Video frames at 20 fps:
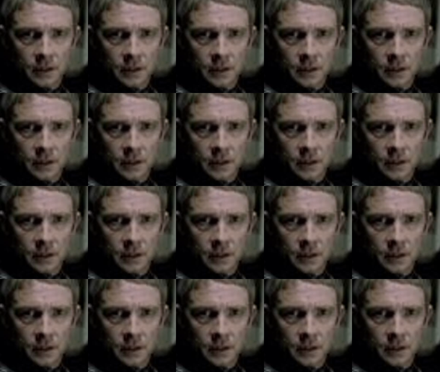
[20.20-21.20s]

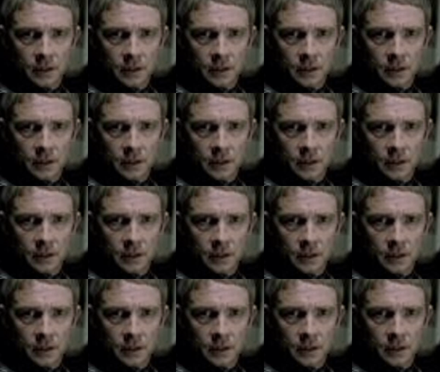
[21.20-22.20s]

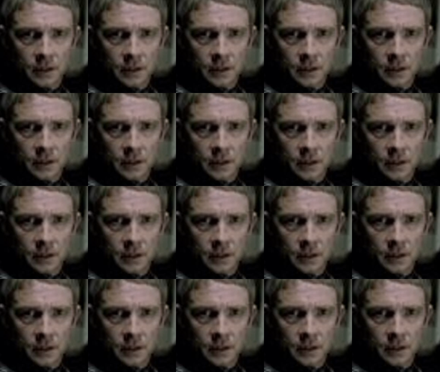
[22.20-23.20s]

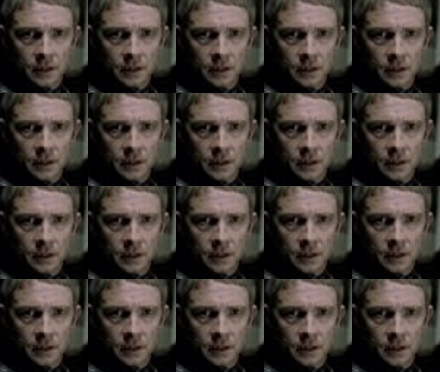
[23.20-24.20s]

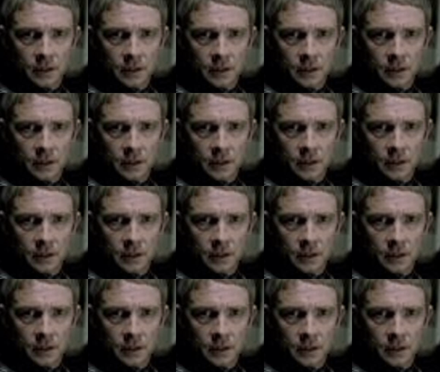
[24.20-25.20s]

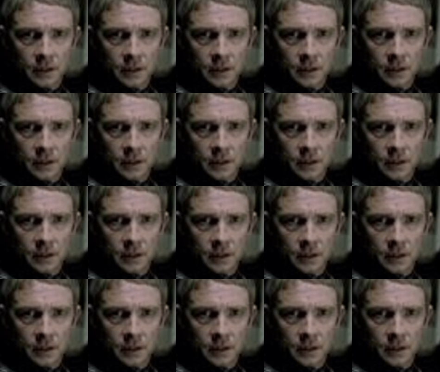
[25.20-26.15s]
[no speech]